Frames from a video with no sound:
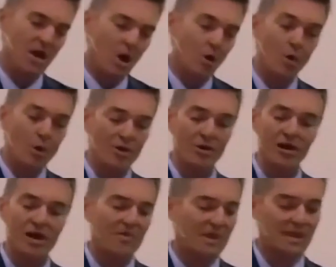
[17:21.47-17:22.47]
or whether or
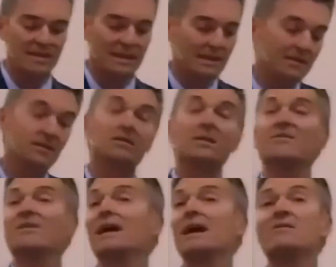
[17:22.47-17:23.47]
not they intended to
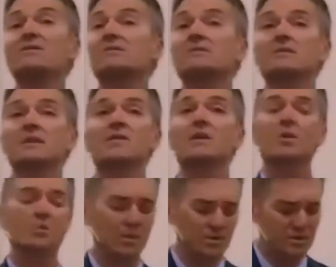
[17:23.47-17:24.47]
live in a house that they
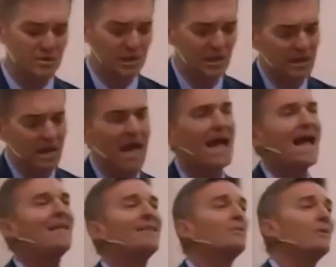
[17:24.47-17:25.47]
were purchasing.
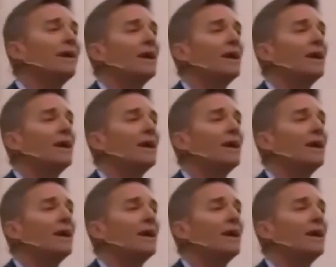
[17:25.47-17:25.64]
And then we